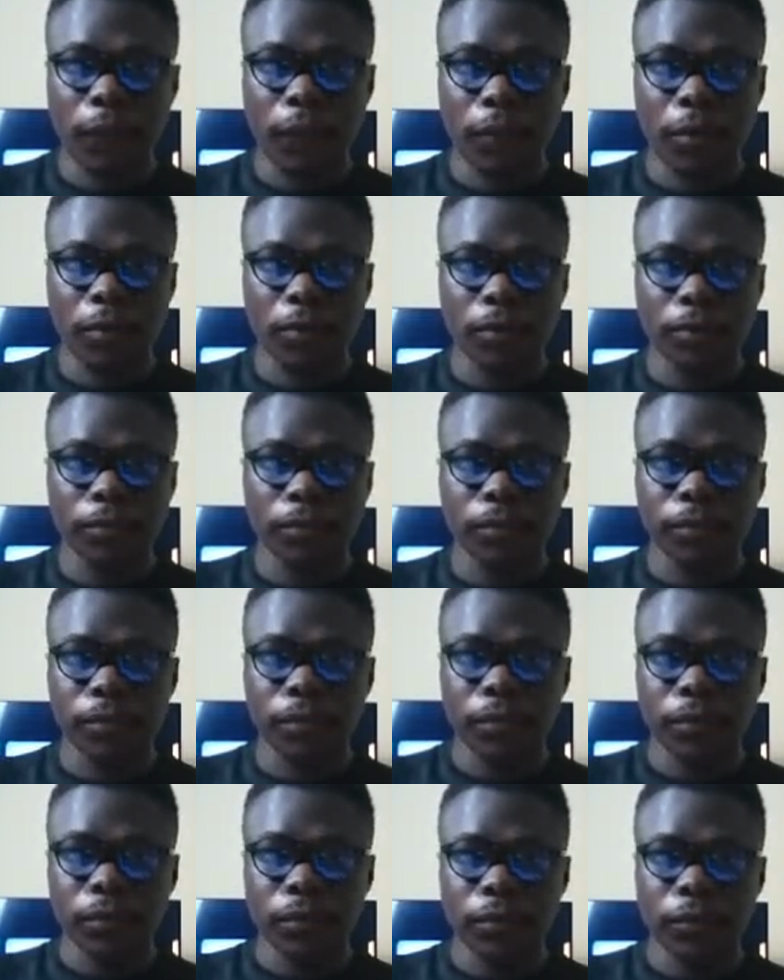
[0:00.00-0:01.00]
Um,
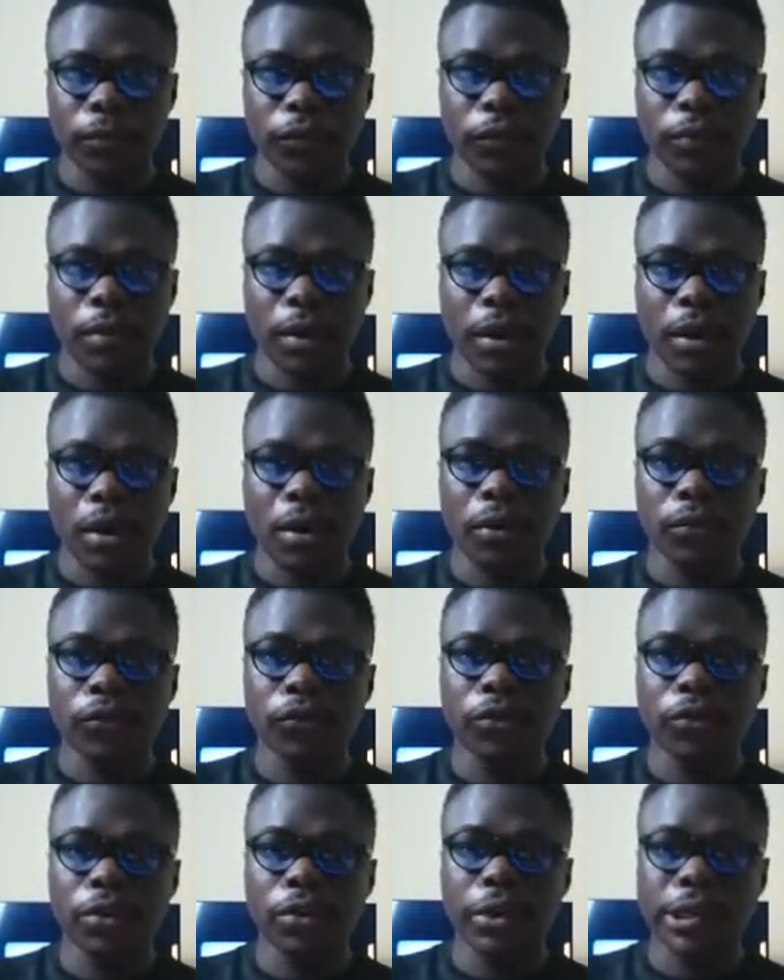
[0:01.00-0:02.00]
this is my
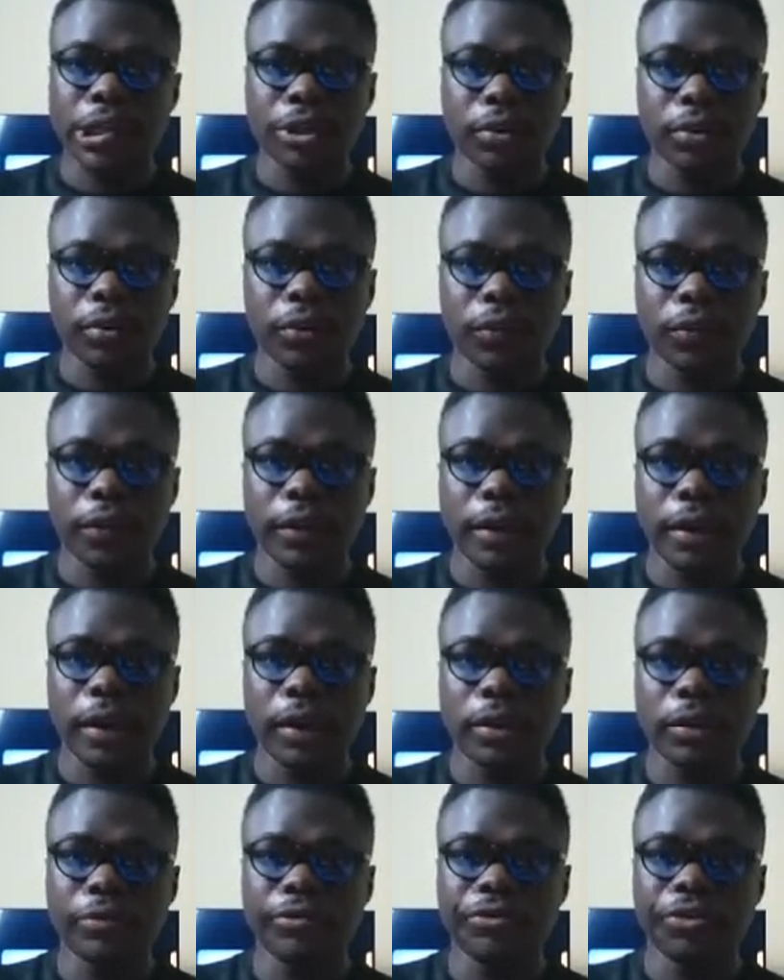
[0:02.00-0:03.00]
account, Deji,
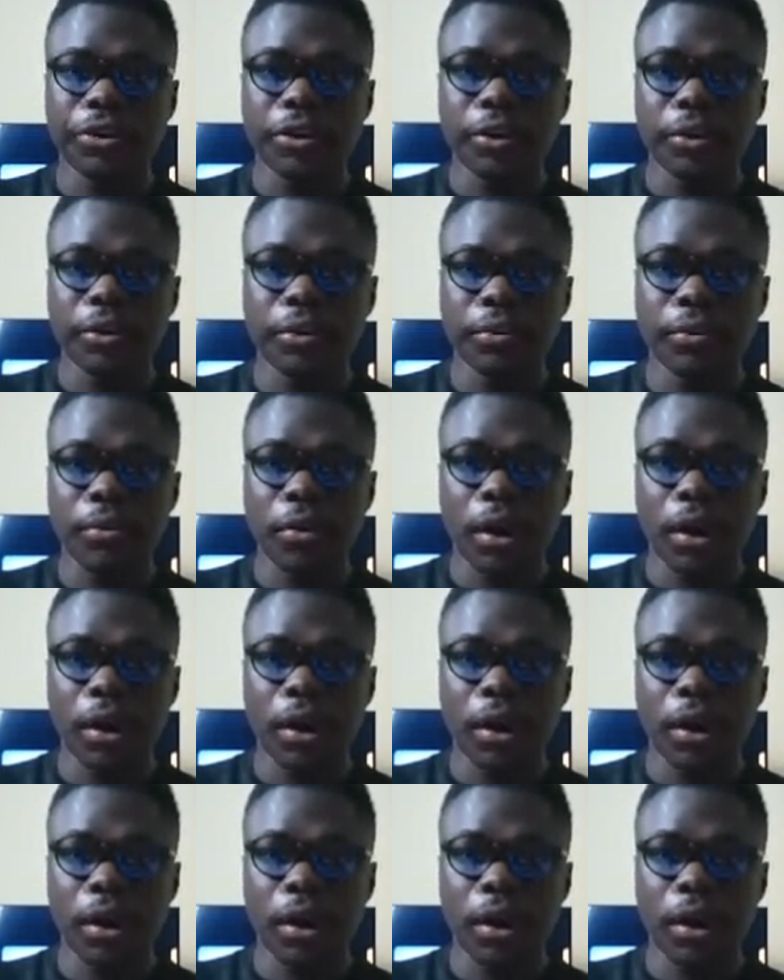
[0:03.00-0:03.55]
Daejy.